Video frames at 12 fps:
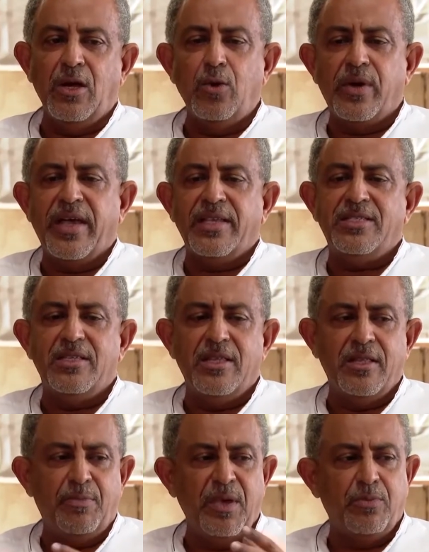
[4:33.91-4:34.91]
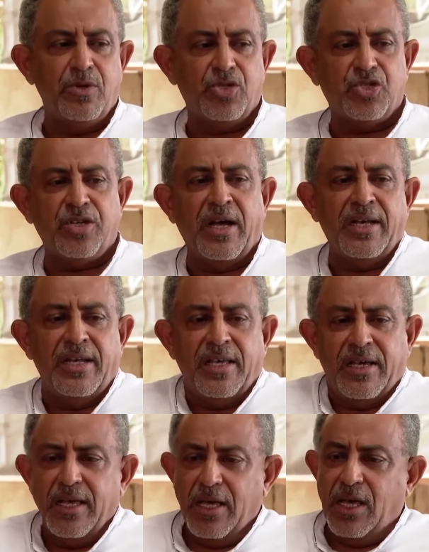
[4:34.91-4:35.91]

look at the people struggling.